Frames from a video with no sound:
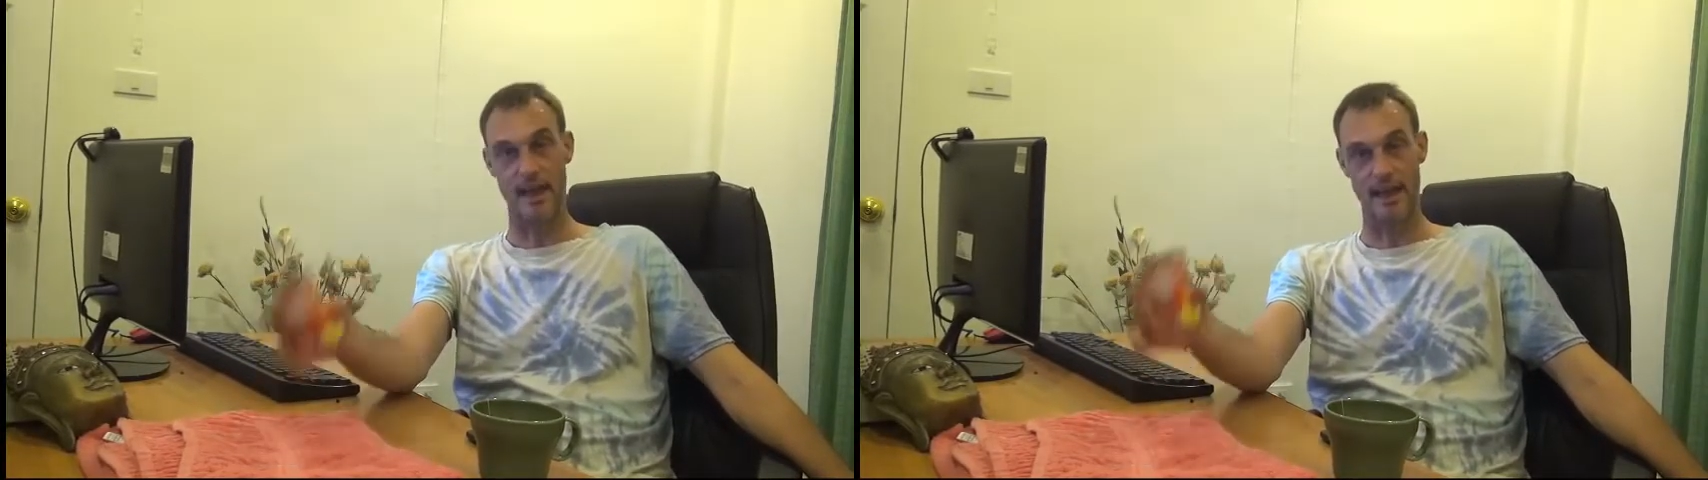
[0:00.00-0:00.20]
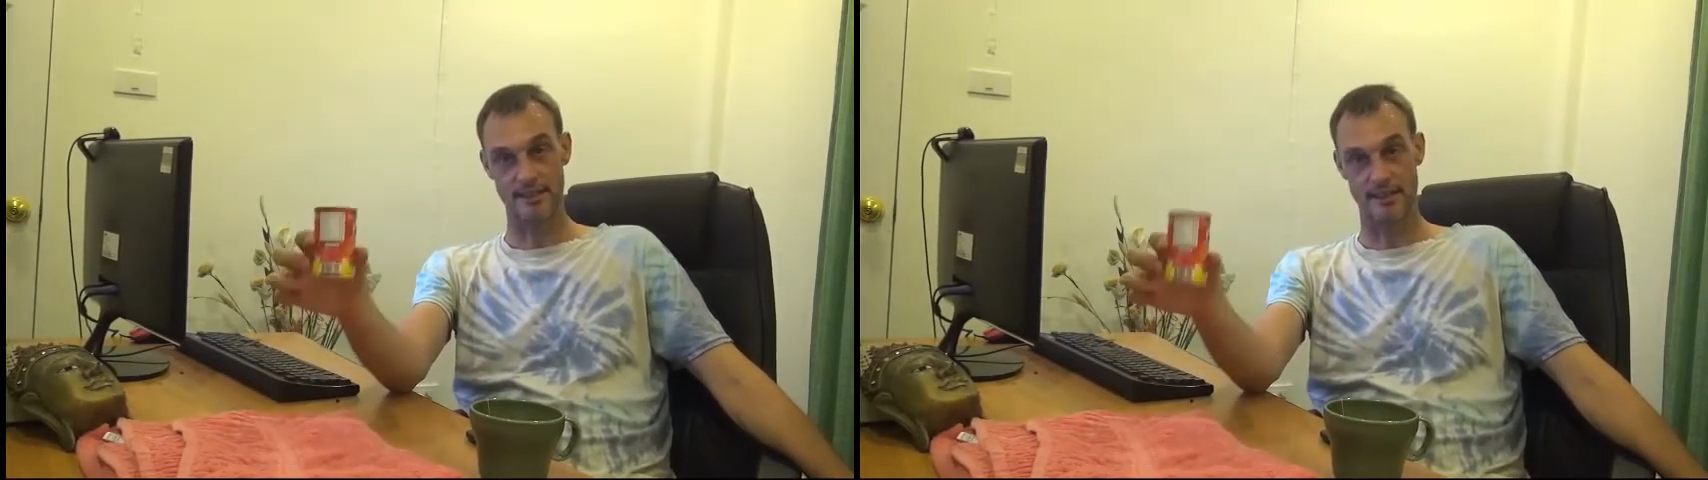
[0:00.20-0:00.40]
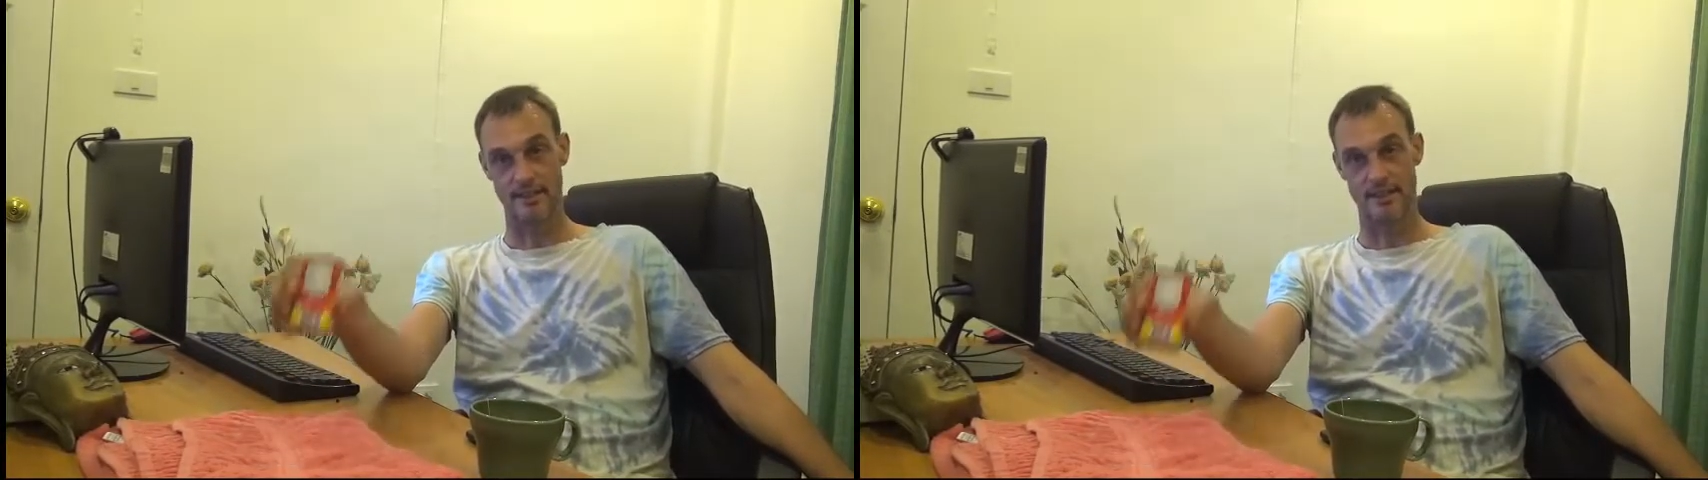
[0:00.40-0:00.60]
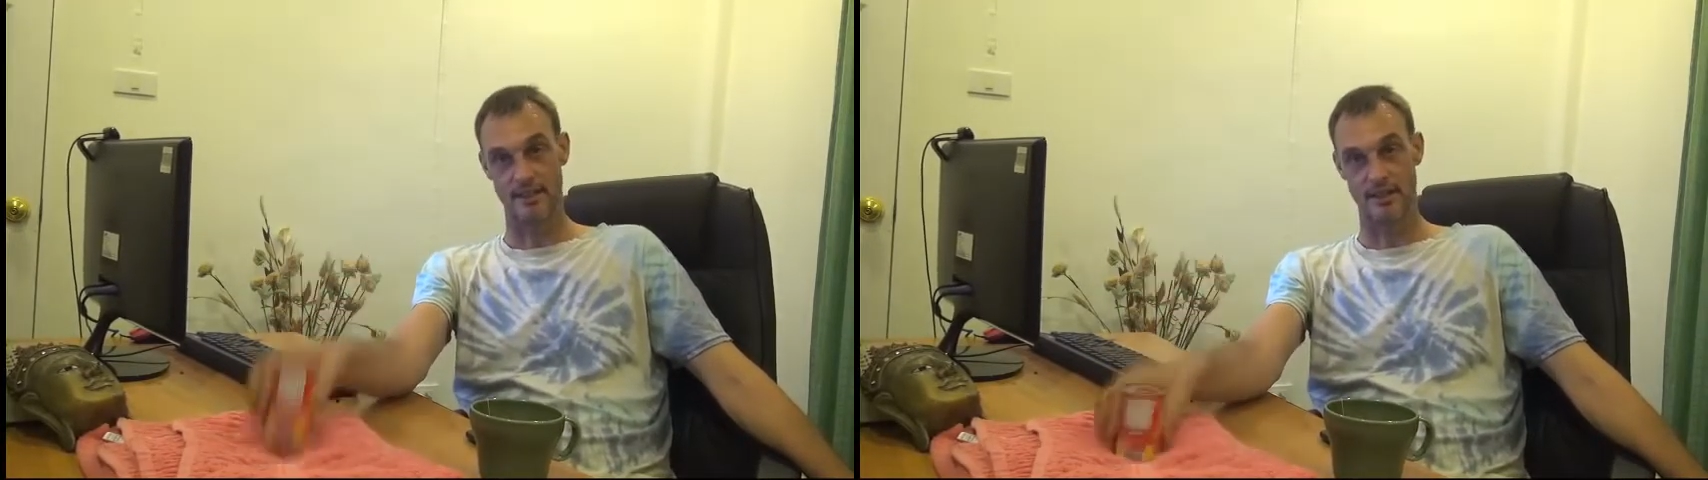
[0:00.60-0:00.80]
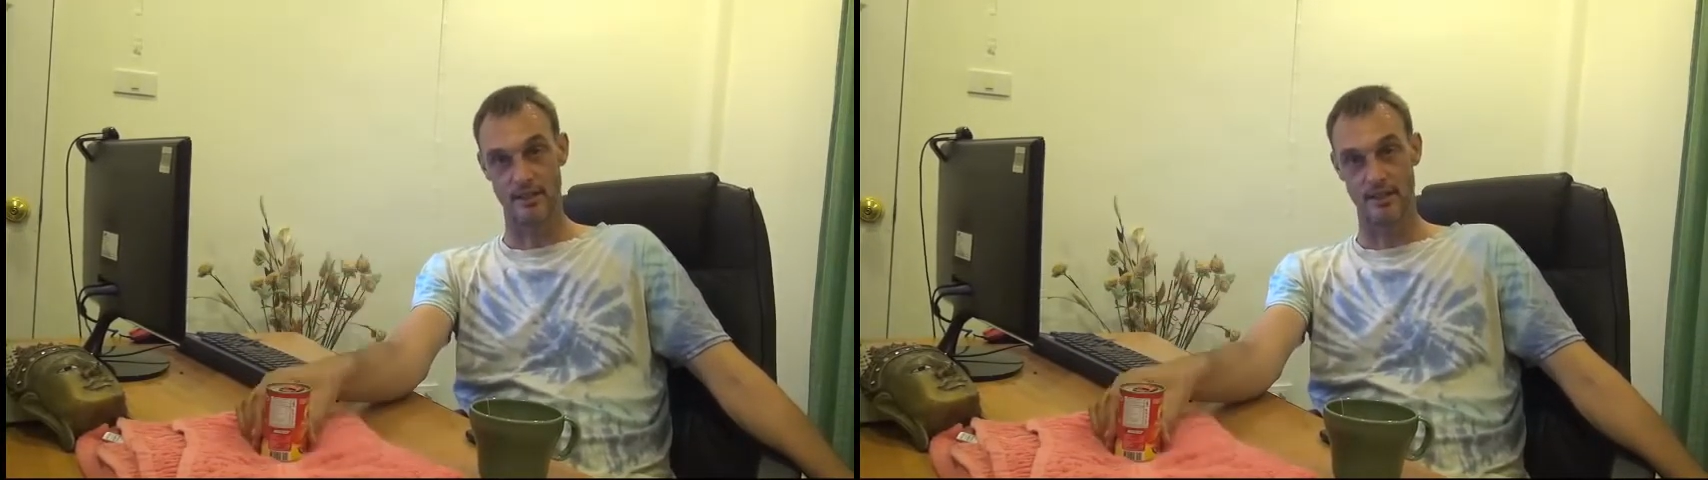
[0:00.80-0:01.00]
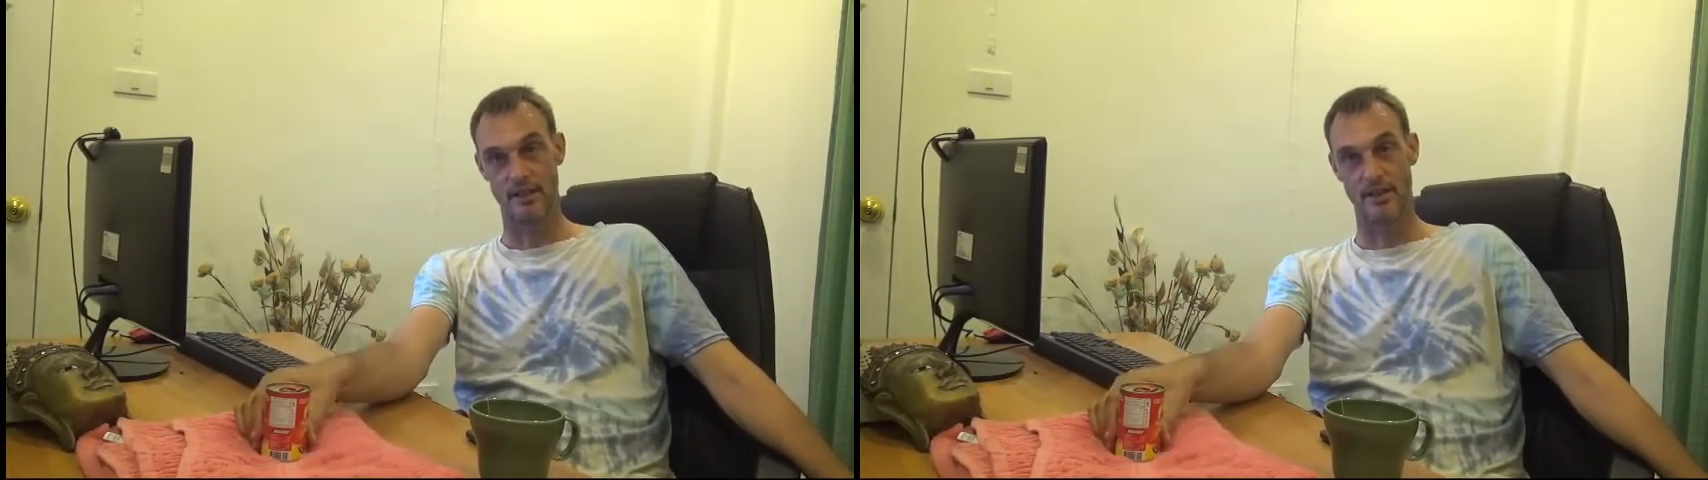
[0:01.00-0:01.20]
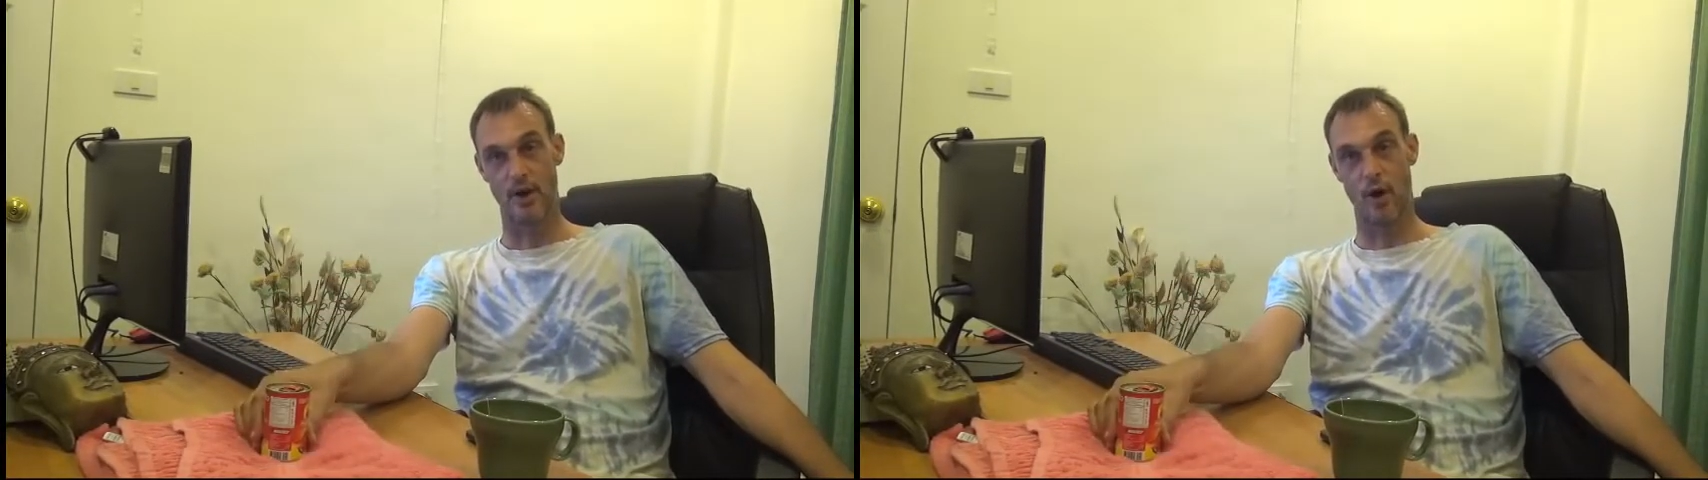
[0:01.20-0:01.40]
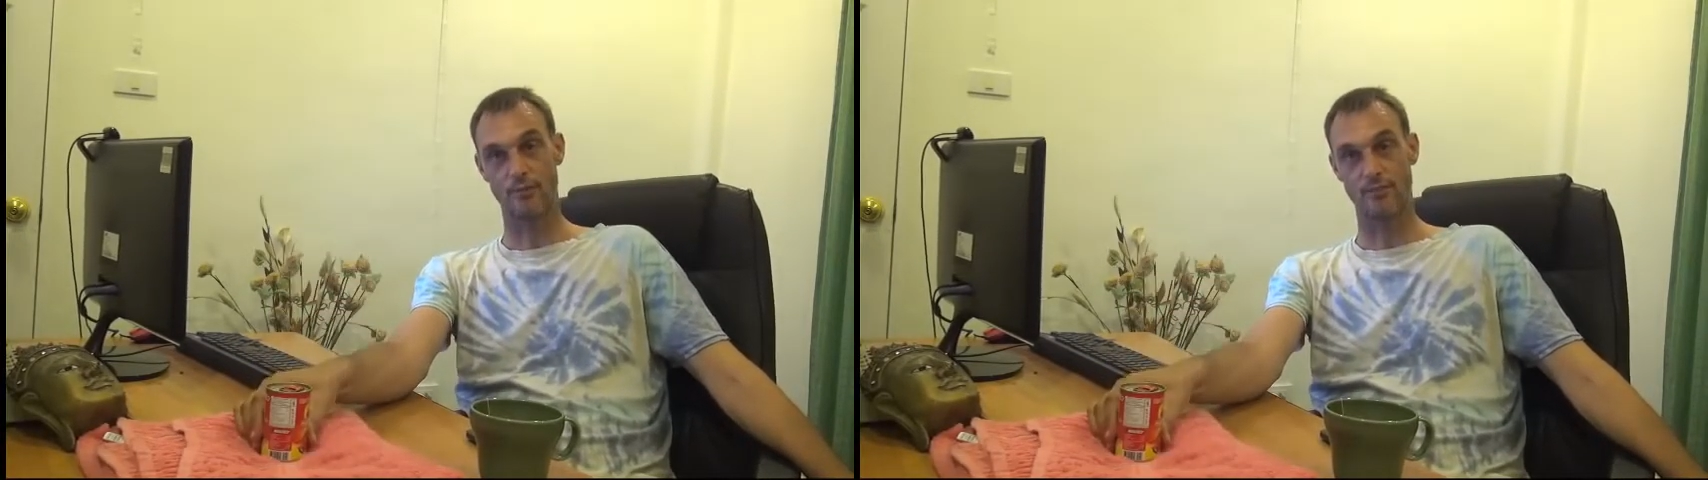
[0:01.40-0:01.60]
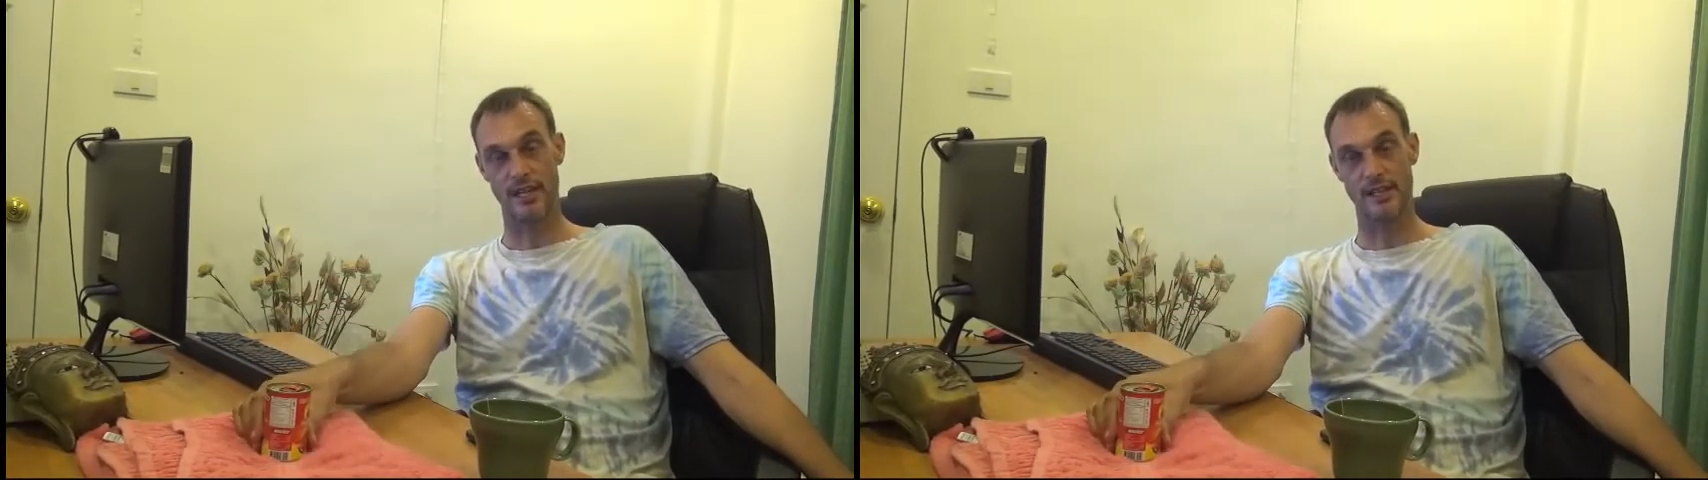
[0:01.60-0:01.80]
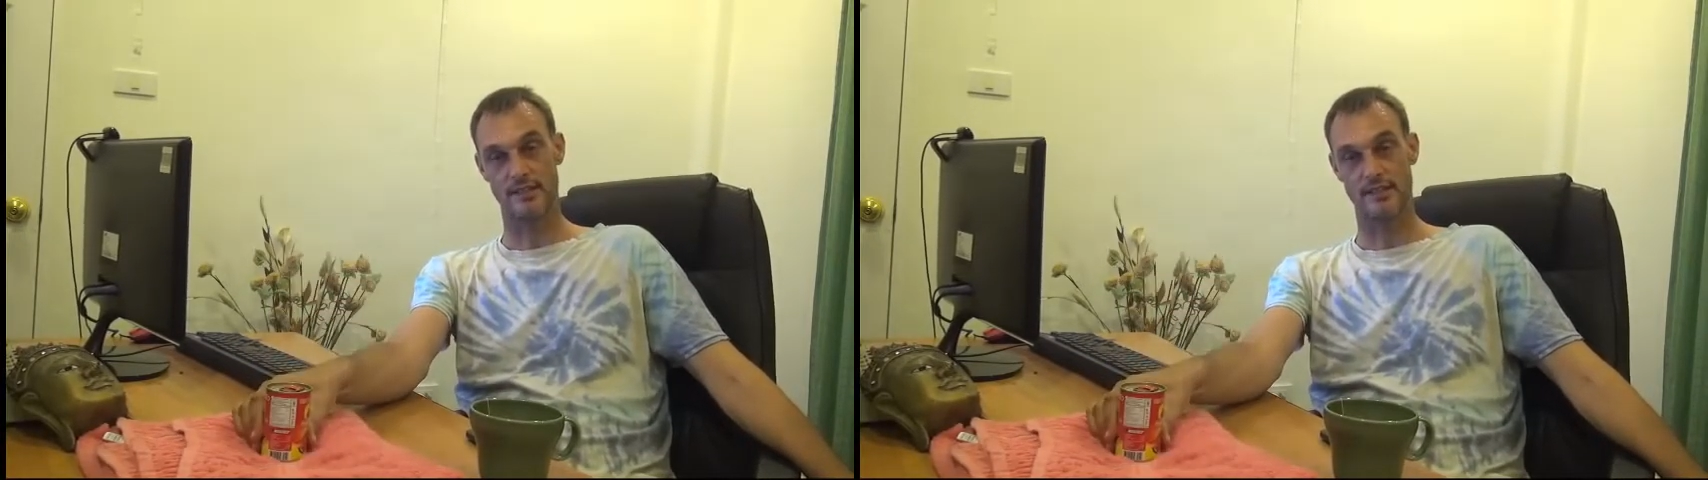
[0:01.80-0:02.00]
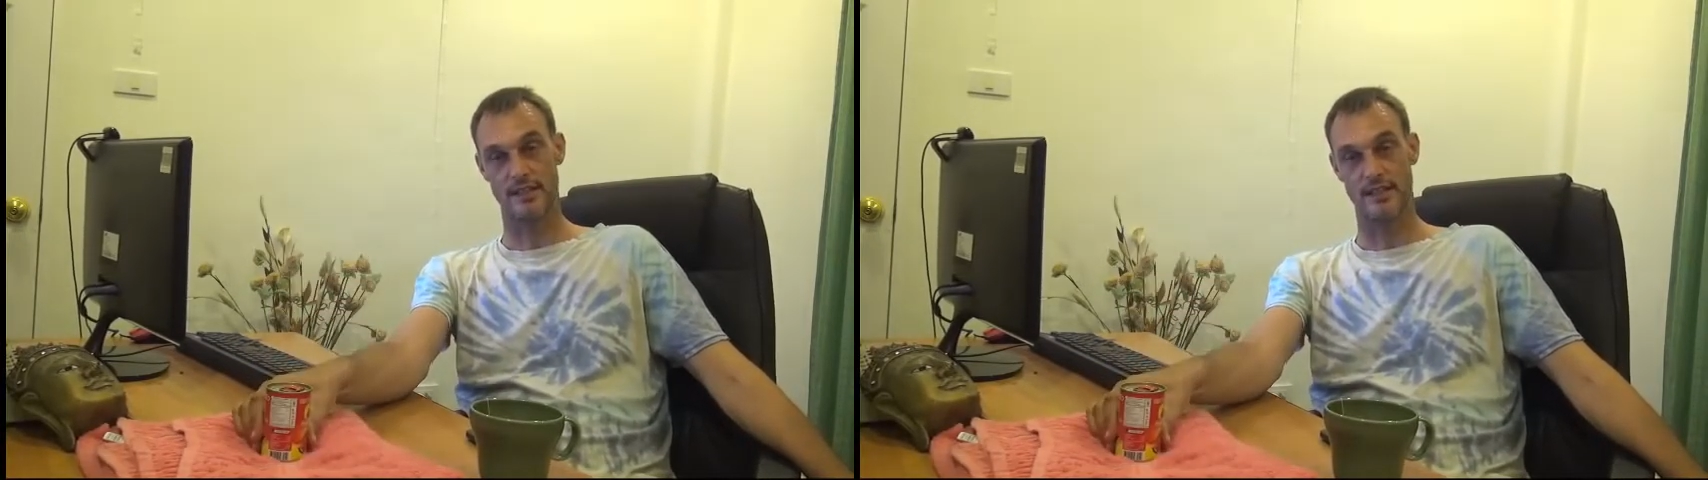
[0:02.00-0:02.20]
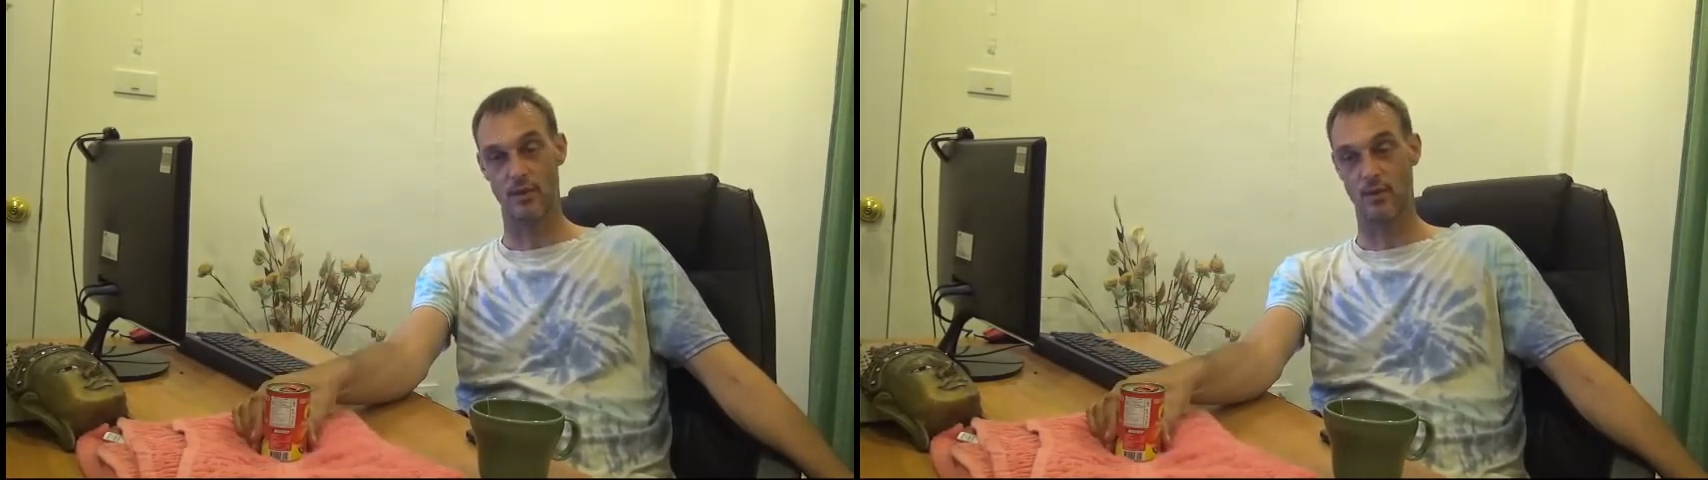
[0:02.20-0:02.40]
that objects,